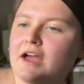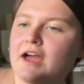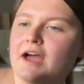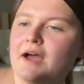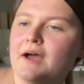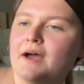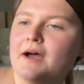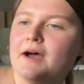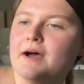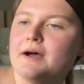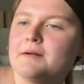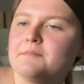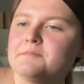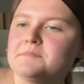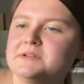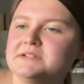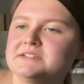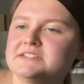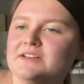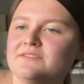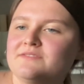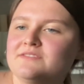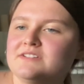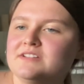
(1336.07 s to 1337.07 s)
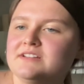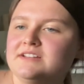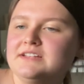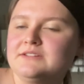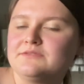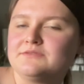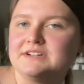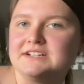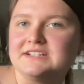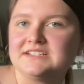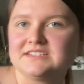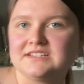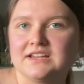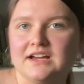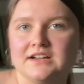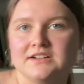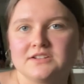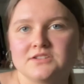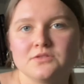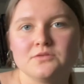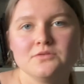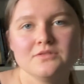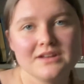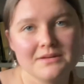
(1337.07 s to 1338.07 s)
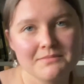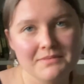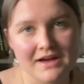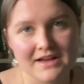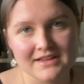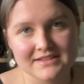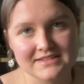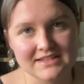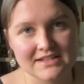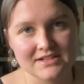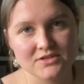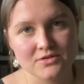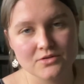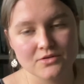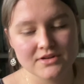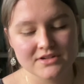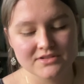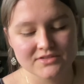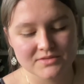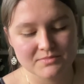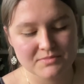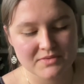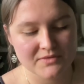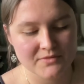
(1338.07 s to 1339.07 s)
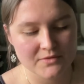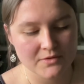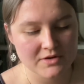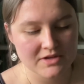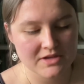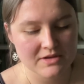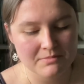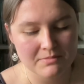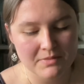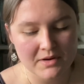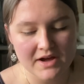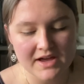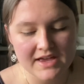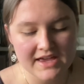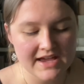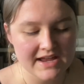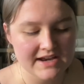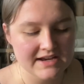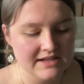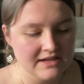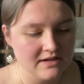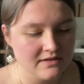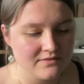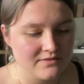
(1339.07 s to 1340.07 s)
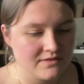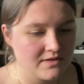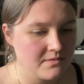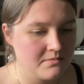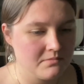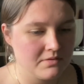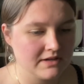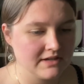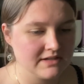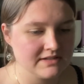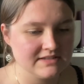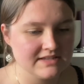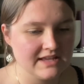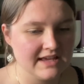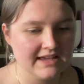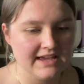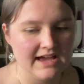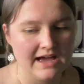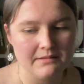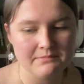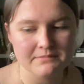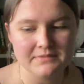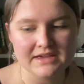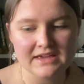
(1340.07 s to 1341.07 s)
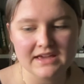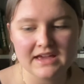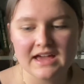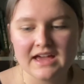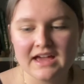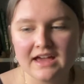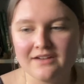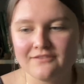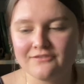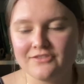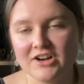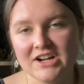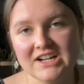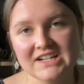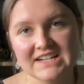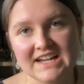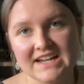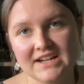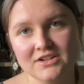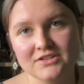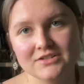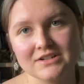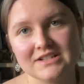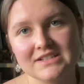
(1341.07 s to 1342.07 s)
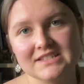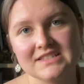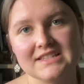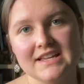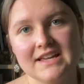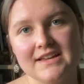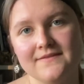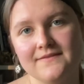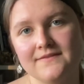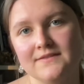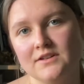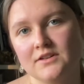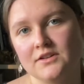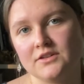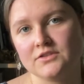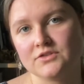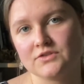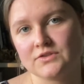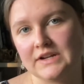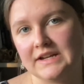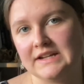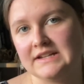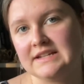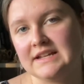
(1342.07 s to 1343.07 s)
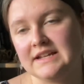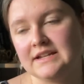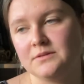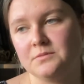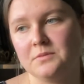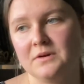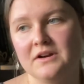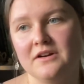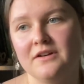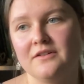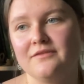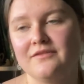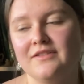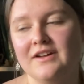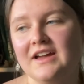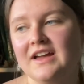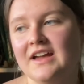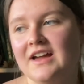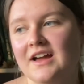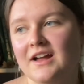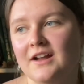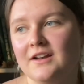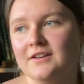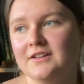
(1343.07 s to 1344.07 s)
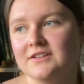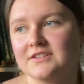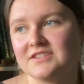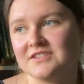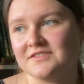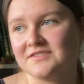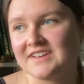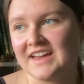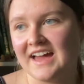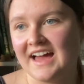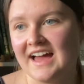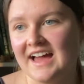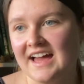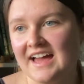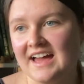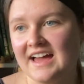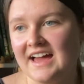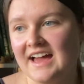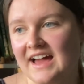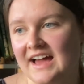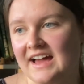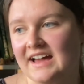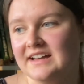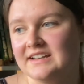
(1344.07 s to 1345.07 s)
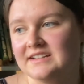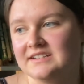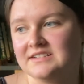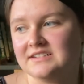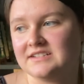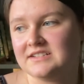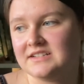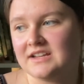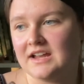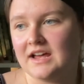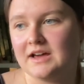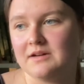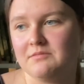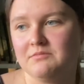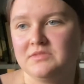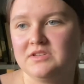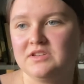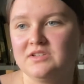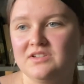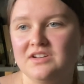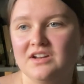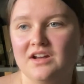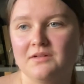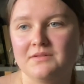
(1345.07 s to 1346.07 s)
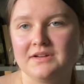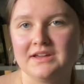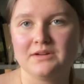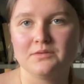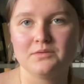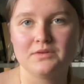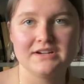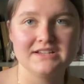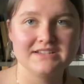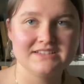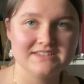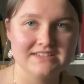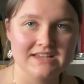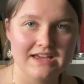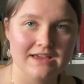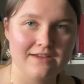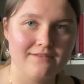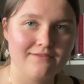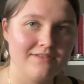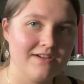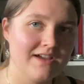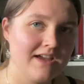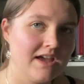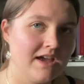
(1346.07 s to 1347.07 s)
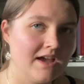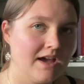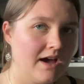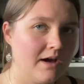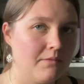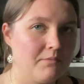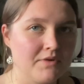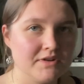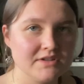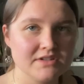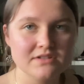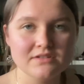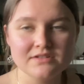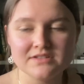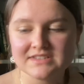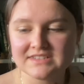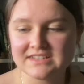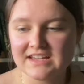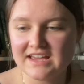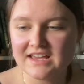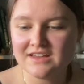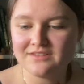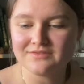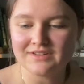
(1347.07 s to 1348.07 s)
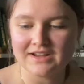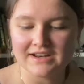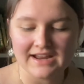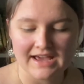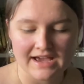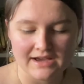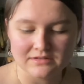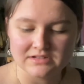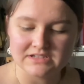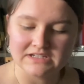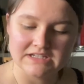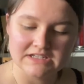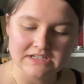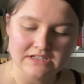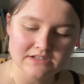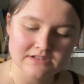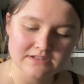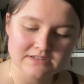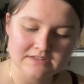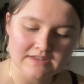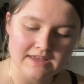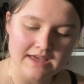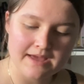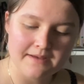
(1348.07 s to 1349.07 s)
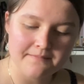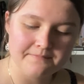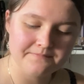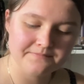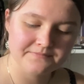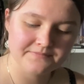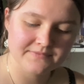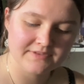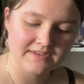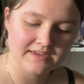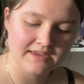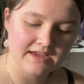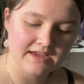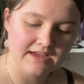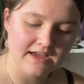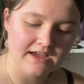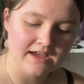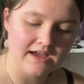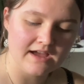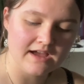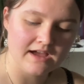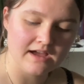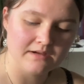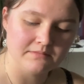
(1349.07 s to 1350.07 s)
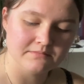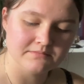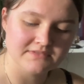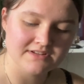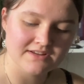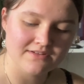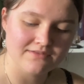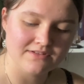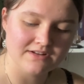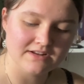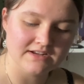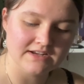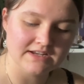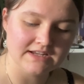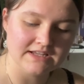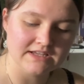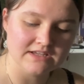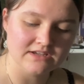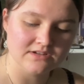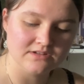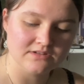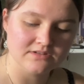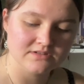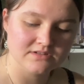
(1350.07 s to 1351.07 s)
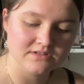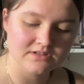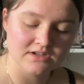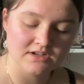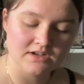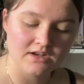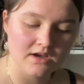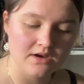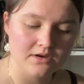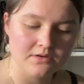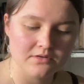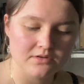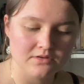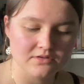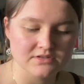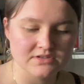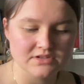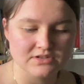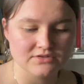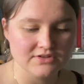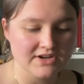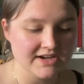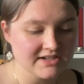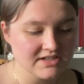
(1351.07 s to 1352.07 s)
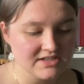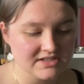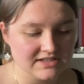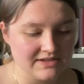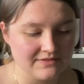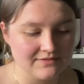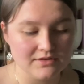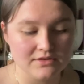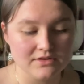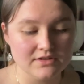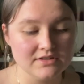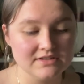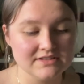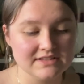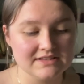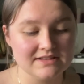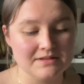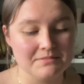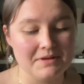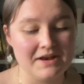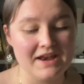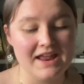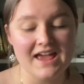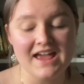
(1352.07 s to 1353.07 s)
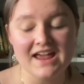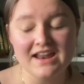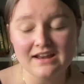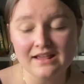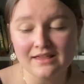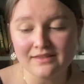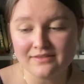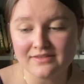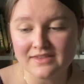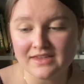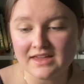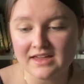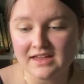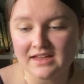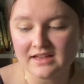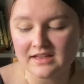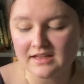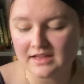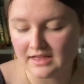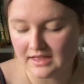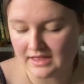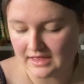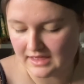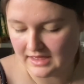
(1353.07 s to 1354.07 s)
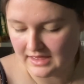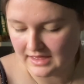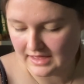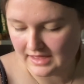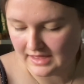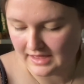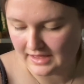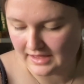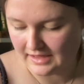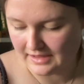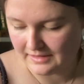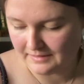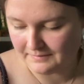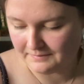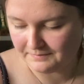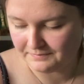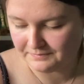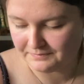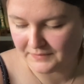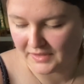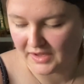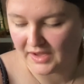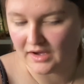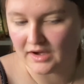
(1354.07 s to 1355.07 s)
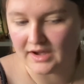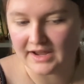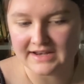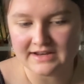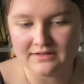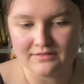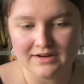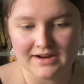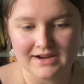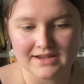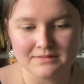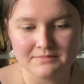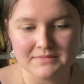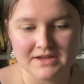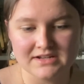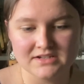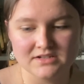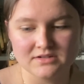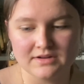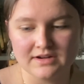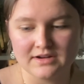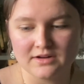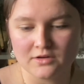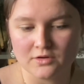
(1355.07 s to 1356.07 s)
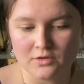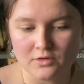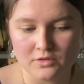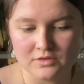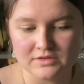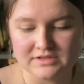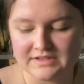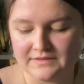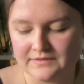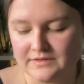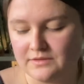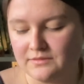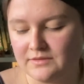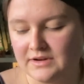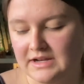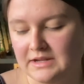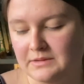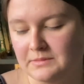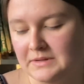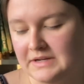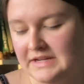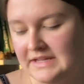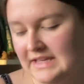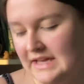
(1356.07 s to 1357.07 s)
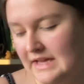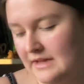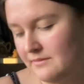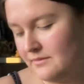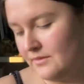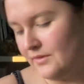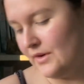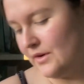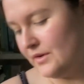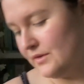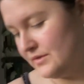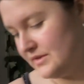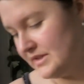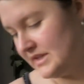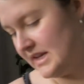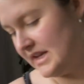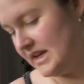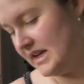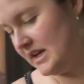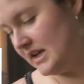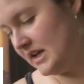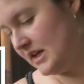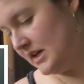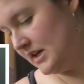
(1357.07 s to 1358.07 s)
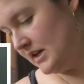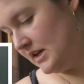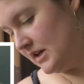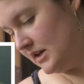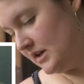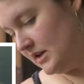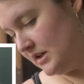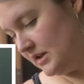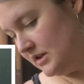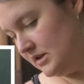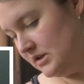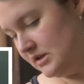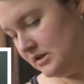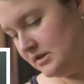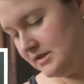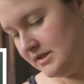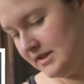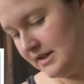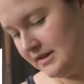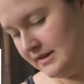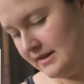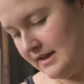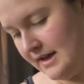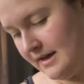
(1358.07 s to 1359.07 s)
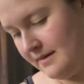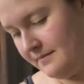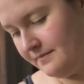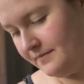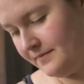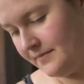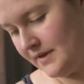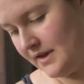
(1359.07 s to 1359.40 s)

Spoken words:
But definitely research all about essential oils before you buy any of them, because they can be very dangerous if not treated with lots of care and you knowing what is safe and what's not safe and how to use them. Definitely use low concentrations if you're using them in anything, but I highly recommend doing a course if you really want to get involved in using them.